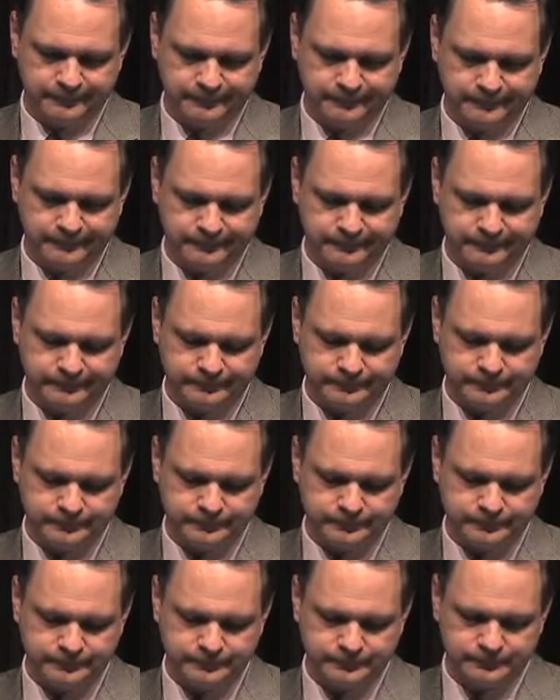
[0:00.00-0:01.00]

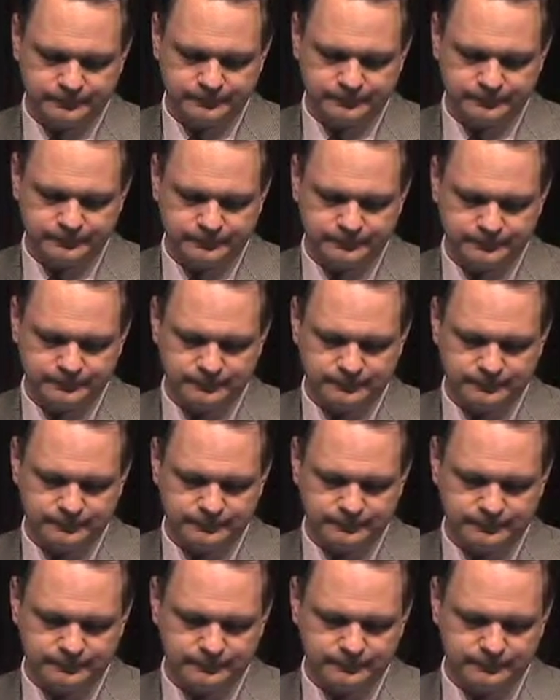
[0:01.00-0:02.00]

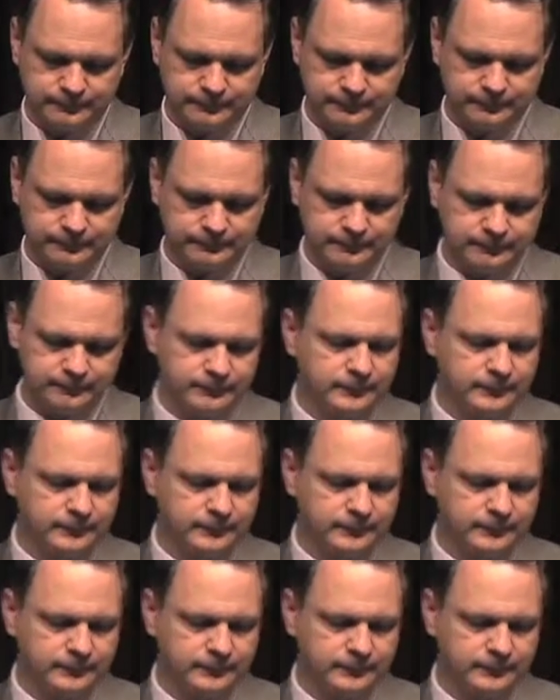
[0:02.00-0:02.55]
(silence)